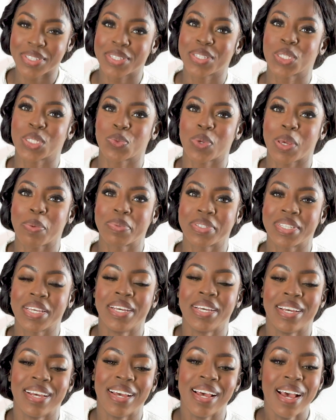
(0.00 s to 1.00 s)

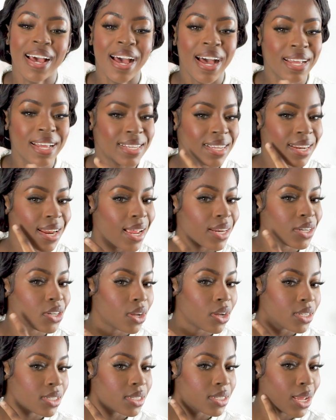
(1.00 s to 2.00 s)
swept and
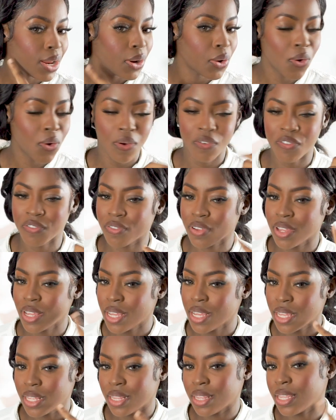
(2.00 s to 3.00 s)
then I dusted
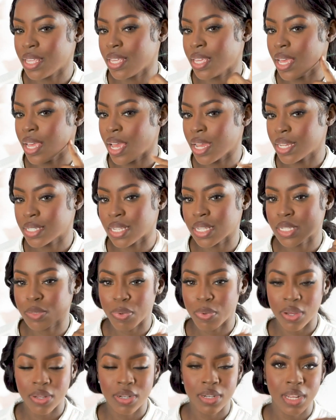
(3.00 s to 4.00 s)
off the
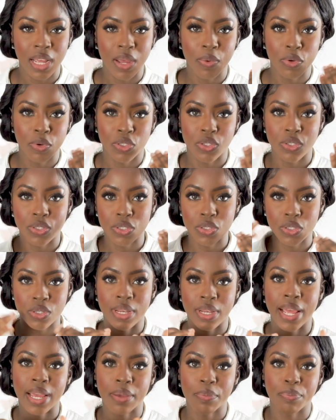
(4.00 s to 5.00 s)
excess powder that I was
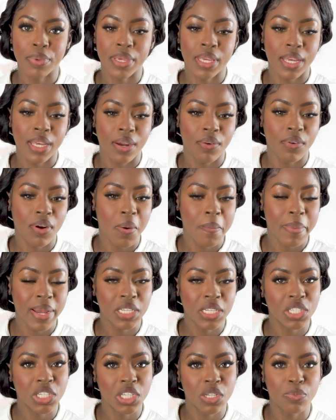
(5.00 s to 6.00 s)
using to like bake
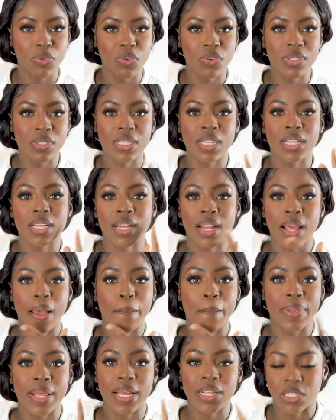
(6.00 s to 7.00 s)
around my cheekbones,
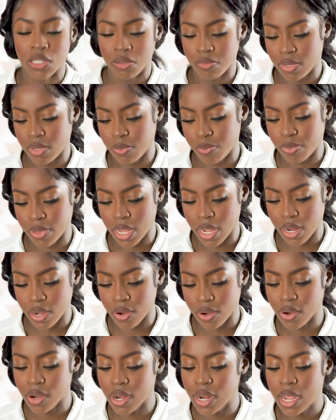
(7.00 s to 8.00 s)
and then I applied some
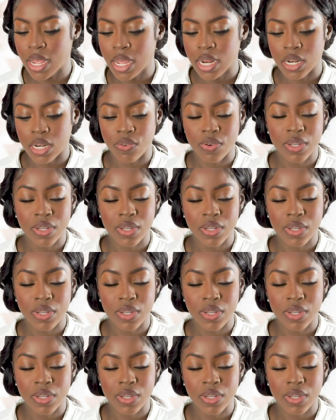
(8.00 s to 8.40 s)
lip liner.